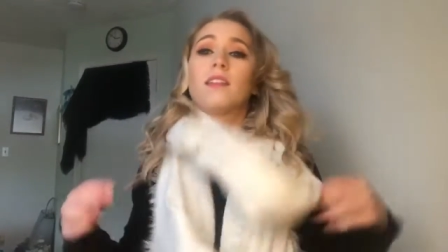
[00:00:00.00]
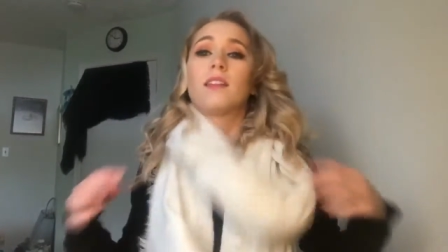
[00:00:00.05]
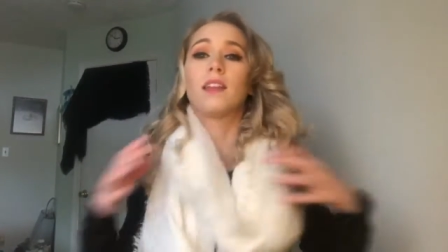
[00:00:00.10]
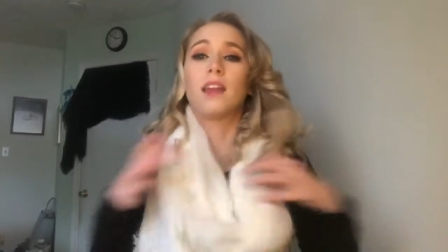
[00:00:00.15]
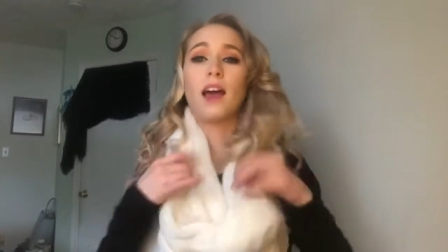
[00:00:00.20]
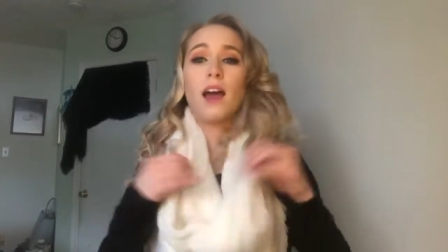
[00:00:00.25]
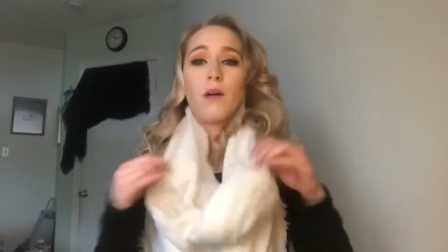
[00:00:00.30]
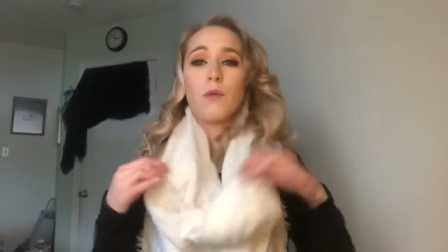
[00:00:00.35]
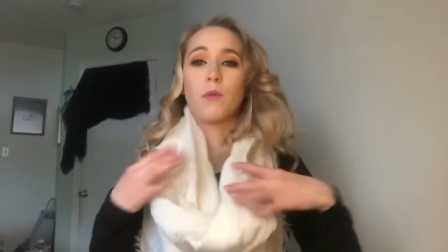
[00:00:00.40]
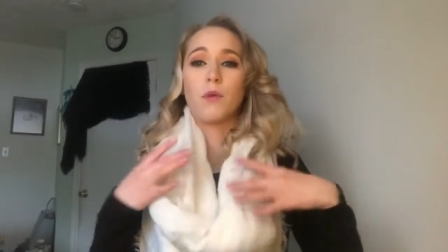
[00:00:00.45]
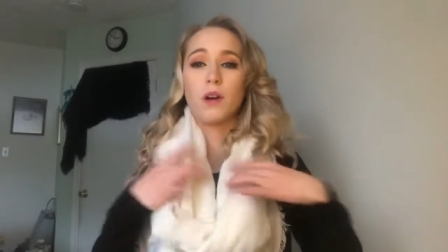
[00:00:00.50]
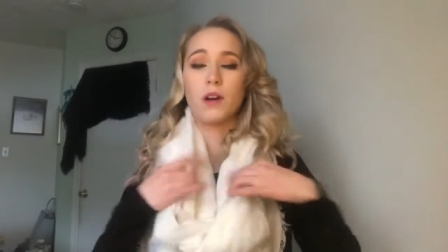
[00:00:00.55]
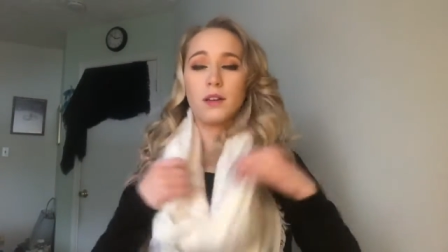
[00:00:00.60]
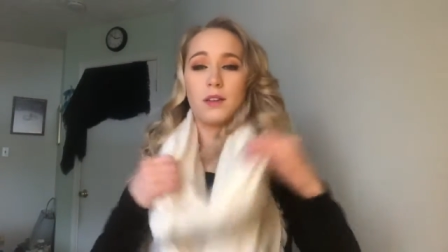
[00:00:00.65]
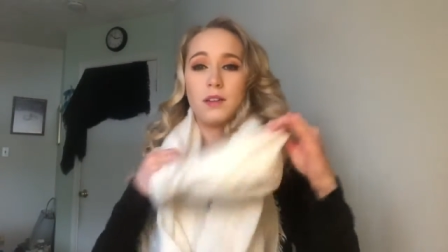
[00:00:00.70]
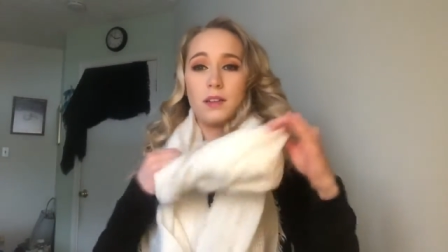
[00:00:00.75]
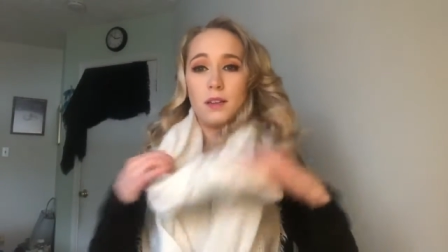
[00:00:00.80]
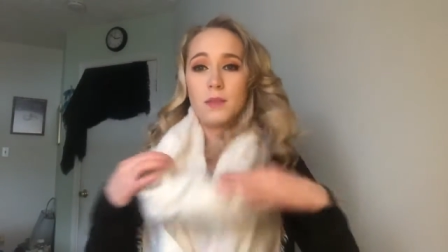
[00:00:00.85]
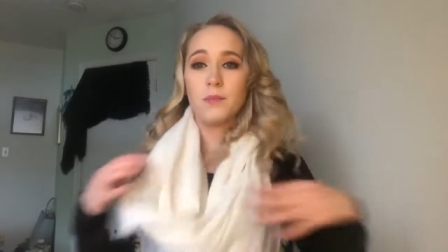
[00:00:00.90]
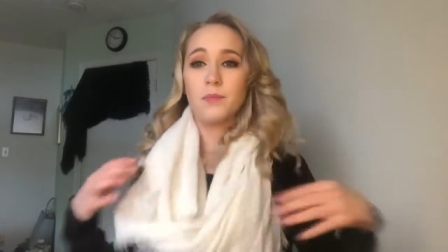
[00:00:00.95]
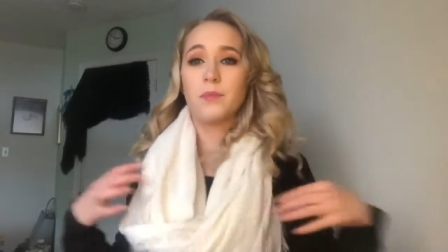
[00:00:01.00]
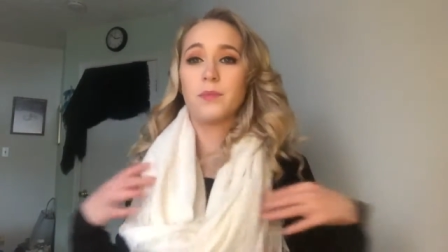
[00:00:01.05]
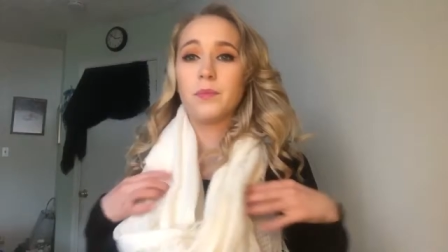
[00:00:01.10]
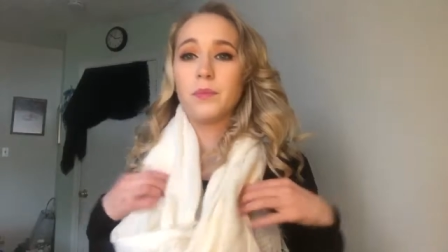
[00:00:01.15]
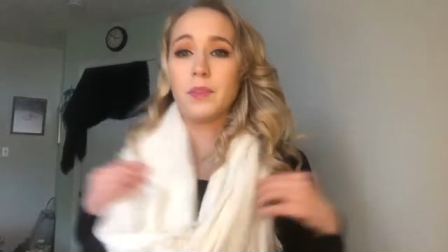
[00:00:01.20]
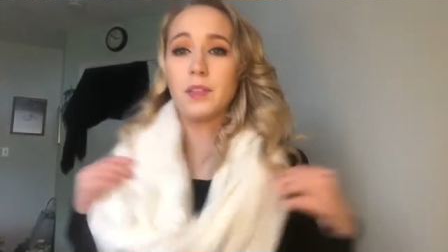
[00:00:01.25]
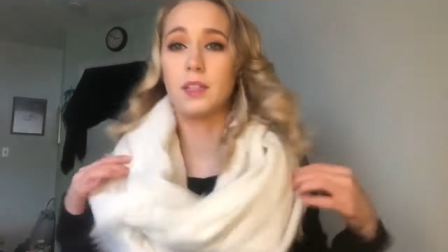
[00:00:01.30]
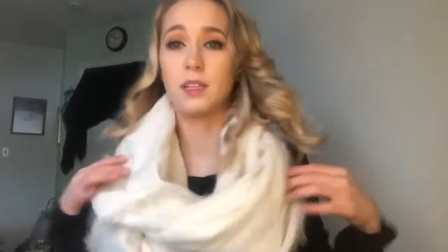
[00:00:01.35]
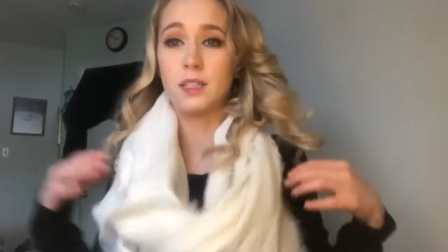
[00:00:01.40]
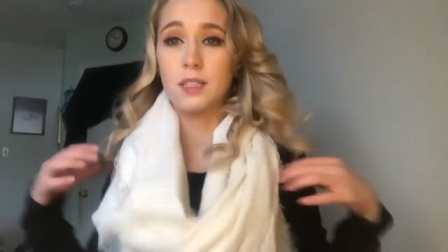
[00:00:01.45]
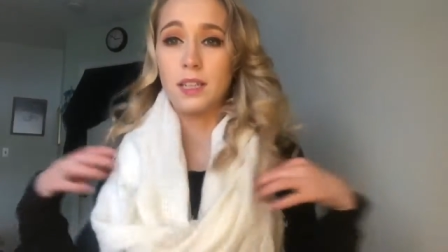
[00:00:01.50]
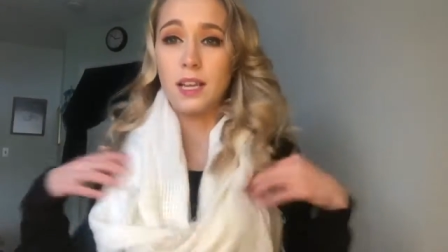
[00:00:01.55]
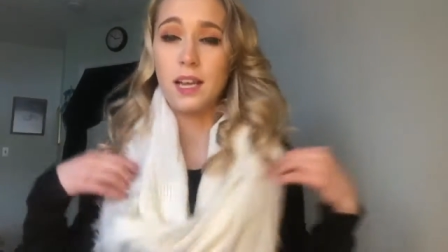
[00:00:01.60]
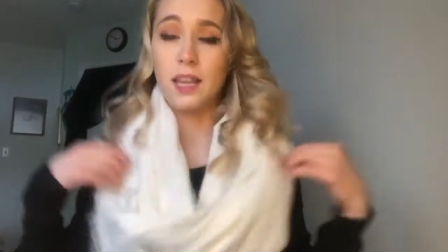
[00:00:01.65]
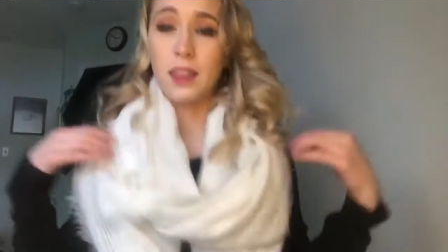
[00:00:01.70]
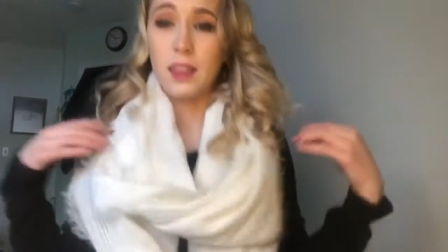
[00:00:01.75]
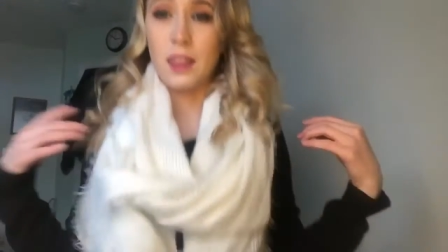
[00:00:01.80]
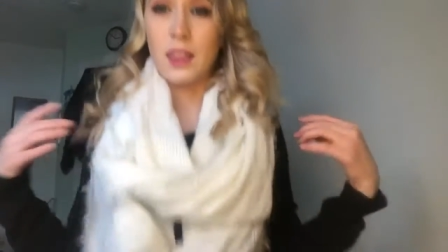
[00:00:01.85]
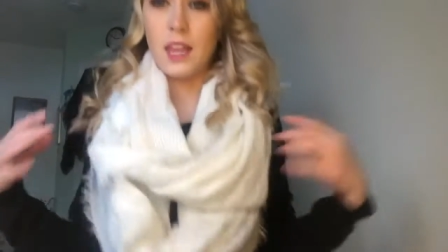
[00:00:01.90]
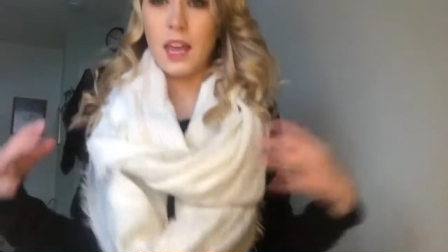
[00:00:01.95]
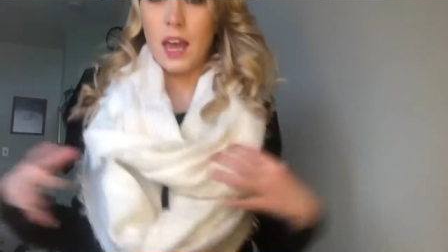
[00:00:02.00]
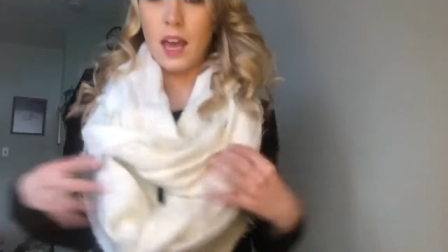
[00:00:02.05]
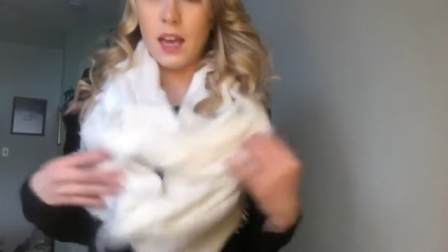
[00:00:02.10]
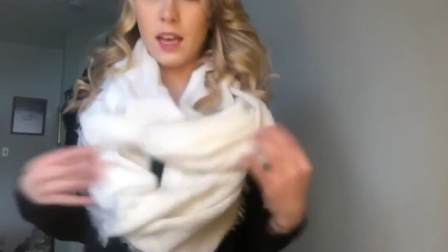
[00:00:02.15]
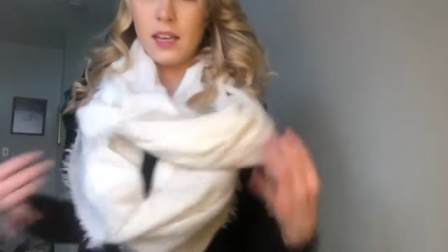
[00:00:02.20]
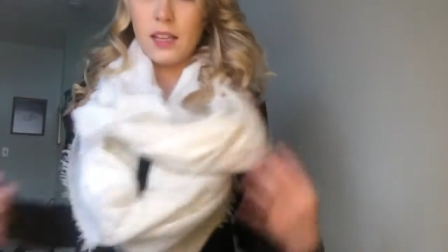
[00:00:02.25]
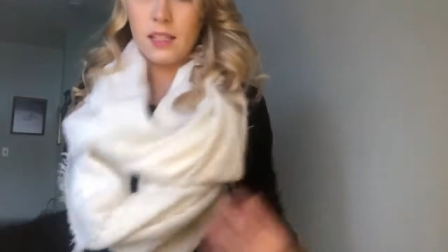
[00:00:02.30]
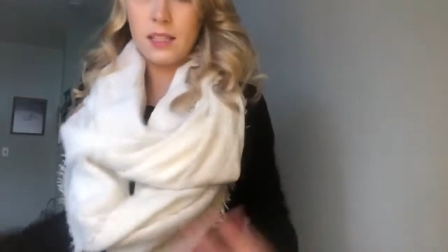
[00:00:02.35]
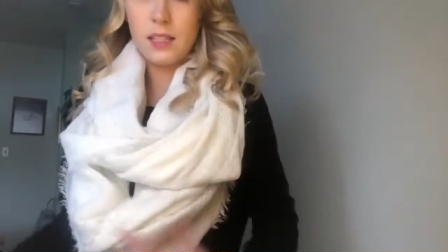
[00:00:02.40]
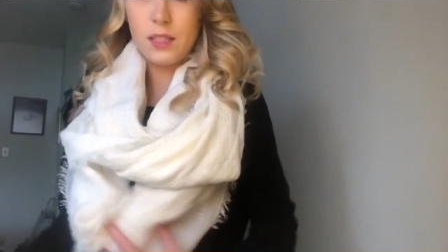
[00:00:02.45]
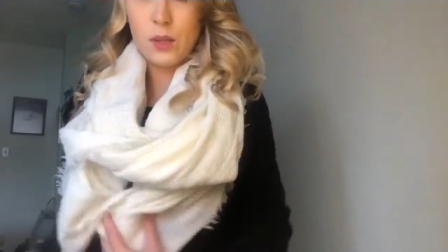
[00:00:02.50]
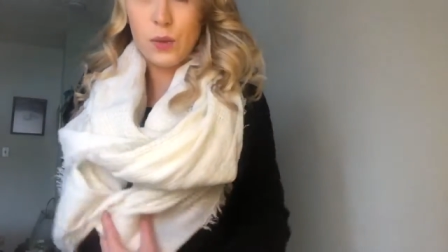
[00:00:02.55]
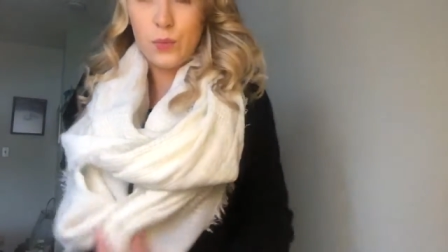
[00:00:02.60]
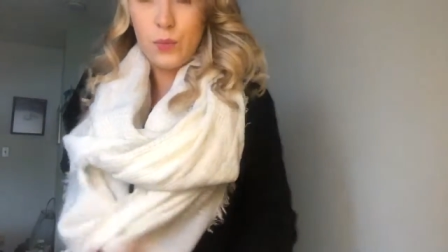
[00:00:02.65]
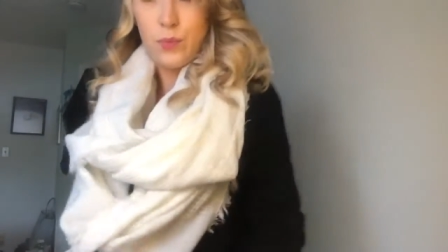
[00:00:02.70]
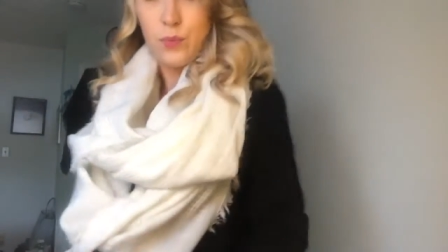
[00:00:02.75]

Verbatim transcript: that one looks like this.